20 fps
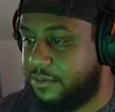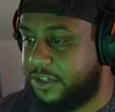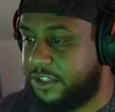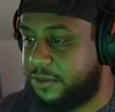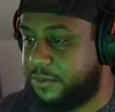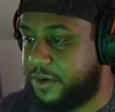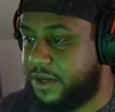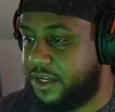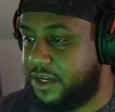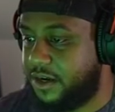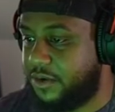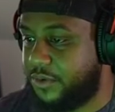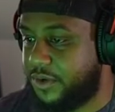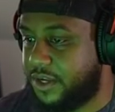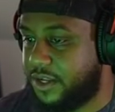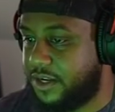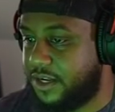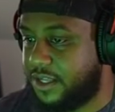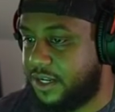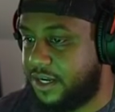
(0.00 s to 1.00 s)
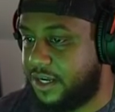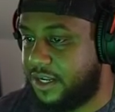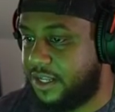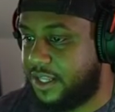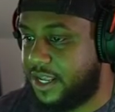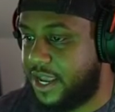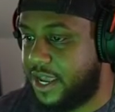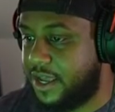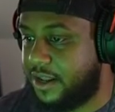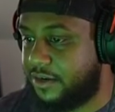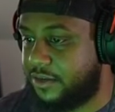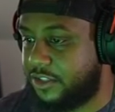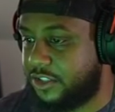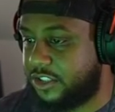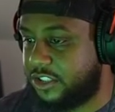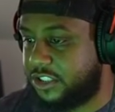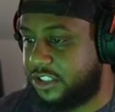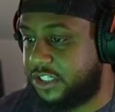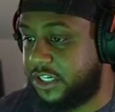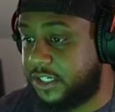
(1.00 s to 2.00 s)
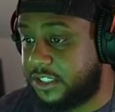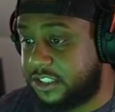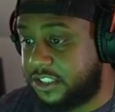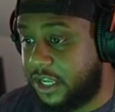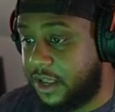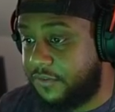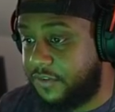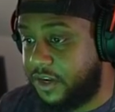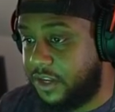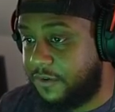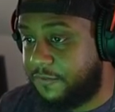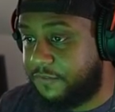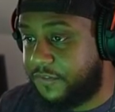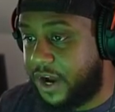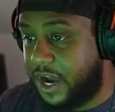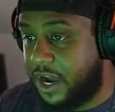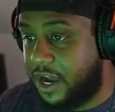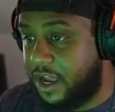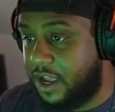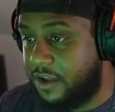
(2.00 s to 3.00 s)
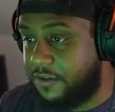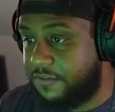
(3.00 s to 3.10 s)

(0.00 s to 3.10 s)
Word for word: much money are we going to get out of that? 675